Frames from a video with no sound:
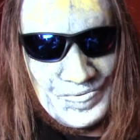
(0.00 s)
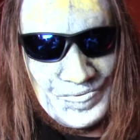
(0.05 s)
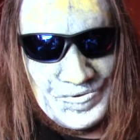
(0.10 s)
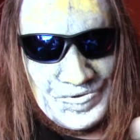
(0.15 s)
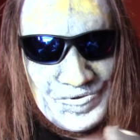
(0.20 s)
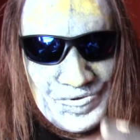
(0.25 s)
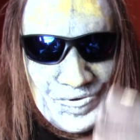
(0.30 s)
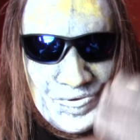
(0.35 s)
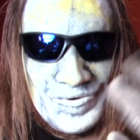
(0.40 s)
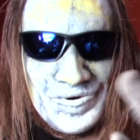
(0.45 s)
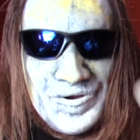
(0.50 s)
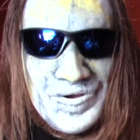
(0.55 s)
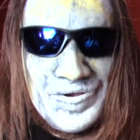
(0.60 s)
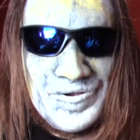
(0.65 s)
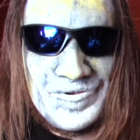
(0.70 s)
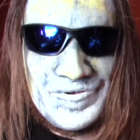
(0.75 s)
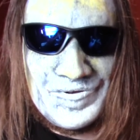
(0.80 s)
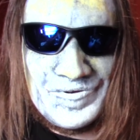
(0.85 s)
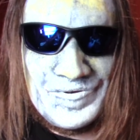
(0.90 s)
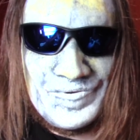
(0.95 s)

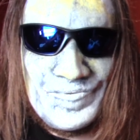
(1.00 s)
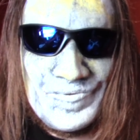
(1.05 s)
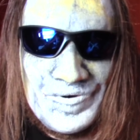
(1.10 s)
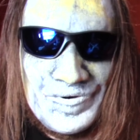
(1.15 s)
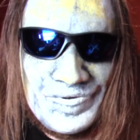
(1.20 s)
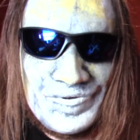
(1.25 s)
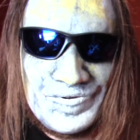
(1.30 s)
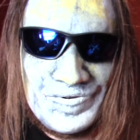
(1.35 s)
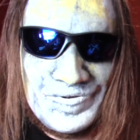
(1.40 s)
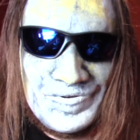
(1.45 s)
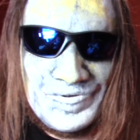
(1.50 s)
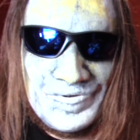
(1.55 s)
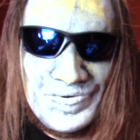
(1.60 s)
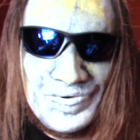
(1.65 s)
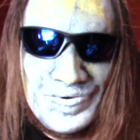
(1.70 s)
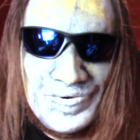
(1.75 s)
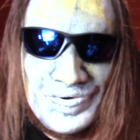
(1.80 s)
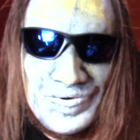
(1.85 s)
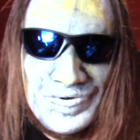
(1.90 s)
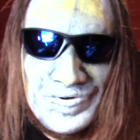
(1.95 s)
portray an emotion
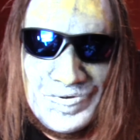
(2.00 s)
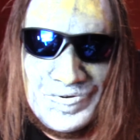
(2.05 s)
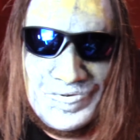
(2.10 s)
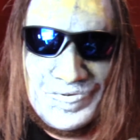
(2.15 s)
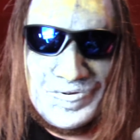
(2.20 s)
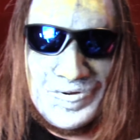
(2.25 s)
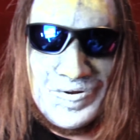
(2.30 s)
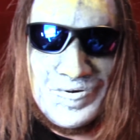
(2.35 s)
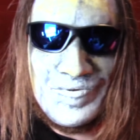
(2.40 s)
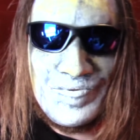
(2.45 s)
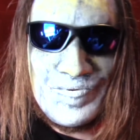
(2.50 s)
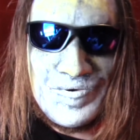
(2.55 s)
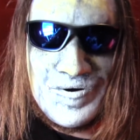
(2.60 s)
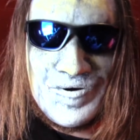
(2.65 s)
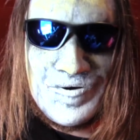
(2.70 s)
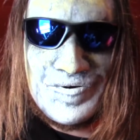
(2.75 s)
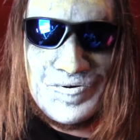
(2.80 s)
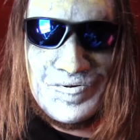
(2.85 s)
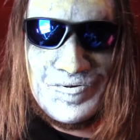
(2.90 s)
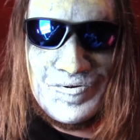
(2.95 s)
or a state of
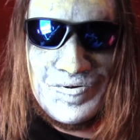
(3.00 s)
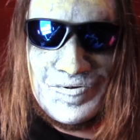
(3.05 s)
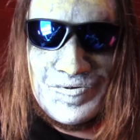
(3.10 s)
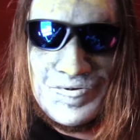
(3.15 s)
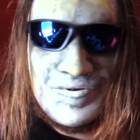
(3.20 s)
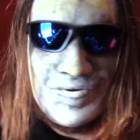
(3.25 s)
mind that they're